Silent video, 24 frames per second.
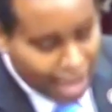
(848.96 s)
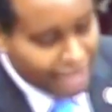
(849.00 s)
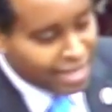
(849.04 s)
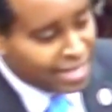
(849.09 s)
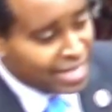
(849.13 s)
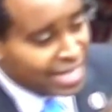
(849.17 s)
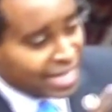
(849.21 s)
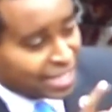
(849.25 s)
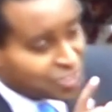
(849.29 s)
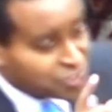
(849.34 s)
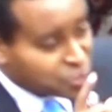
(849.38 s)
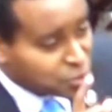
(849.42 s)

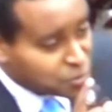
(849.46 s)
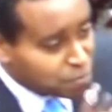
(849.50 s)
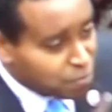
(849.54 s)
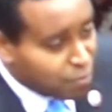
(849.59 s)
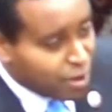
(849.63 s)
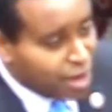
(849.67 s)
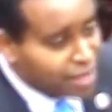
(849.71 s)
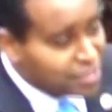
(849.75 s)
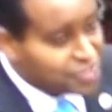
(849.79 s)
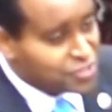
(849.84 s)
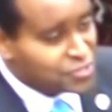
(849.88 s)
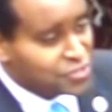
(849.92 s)

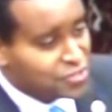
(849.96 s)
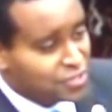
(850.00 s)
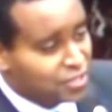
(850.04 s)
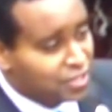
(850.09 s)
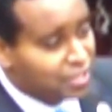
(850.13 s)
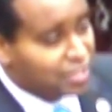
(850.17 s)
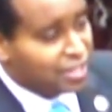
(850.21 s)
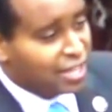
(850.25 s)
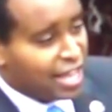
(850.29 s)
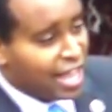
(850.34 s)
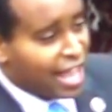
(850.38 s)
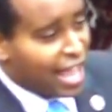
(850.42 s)
express,
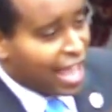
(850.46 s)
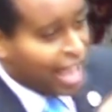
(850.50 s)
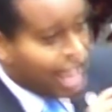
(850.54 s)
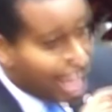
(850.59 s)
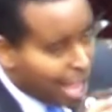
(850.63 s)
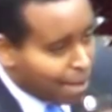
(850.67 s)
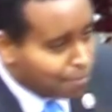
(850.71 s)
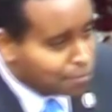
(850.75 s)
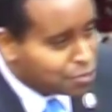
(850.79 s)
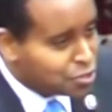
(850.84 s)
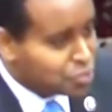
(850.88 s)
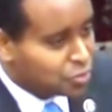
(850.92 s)

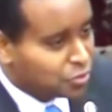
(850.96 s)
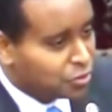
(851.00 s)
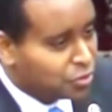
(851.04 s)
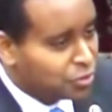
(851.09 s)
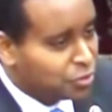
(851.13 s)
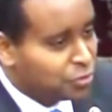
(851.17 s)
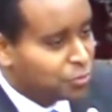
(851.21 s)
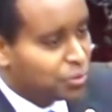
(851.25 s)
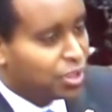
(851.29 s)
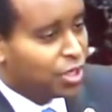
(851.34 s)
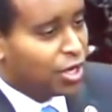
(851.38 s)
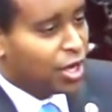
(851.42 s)

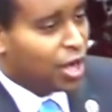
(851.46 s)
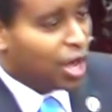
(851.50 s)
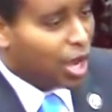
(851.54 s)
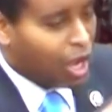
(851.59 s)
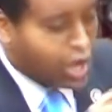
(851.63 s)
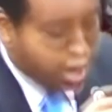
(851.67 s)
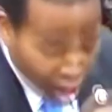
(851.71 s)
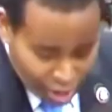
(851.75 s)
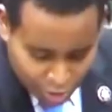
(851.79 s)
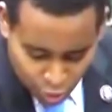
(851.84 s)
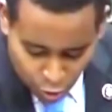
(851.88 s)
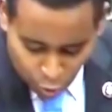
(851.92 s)
absolute,
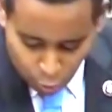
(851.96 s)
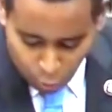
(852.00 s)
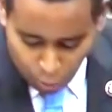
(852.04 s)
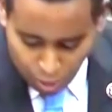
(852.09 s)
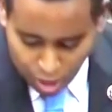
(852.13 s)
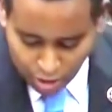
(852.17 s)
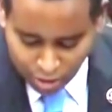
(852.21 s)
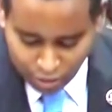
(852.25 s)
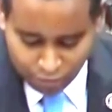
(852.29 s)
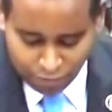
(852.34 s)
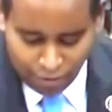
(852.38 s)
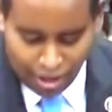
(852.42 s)

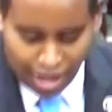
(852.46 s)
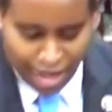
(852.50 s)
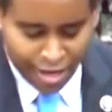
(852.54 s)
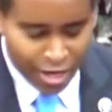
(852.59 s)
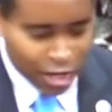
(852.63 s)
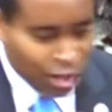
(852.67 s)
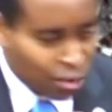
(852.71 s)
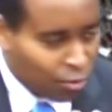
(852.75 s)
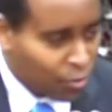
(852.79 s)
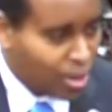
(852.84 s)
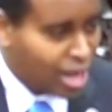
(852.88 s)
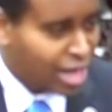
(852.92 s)
unqualified
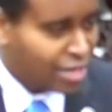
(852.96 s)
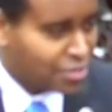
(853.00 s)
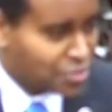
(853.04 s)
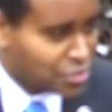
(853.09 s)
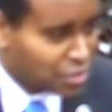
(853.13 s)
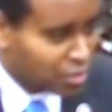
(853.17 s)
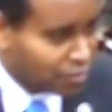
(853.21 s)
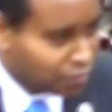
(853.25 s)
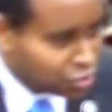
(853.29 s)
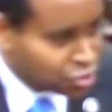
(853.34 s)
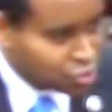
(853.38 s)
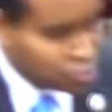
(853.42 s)
grants
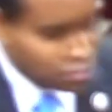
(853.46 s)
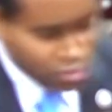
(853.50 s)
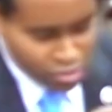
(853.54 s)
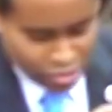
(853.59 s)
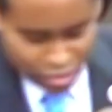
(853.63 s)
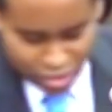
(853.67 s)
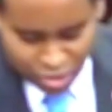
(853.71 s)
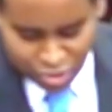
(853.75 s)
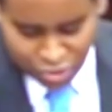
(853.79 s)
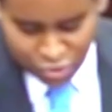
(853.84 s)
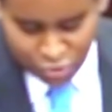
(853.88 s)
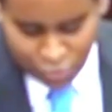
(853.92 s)
of
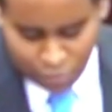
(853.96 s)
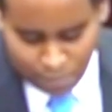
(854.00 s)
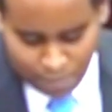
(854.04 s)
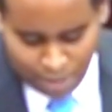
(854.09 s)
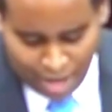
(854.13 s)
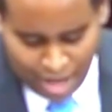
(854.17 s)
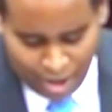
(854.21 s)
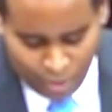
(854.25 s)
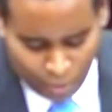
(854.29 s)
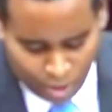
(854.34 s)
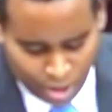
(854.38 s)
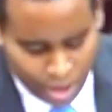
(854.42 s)
jurisdictional
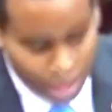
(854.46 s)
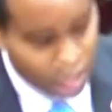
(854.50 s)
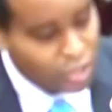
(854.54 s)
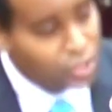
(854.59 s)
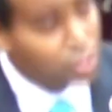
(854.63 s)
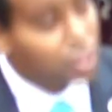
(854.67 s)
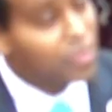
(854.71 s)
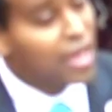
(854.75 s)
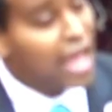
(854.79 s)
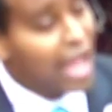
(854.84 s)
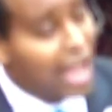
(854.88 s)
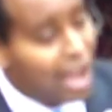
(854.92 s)
power to
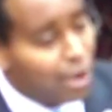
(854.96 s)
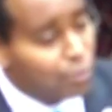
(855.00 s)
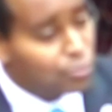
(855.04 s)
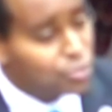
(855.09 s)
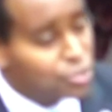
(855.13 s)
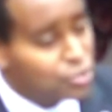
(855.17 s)
the House to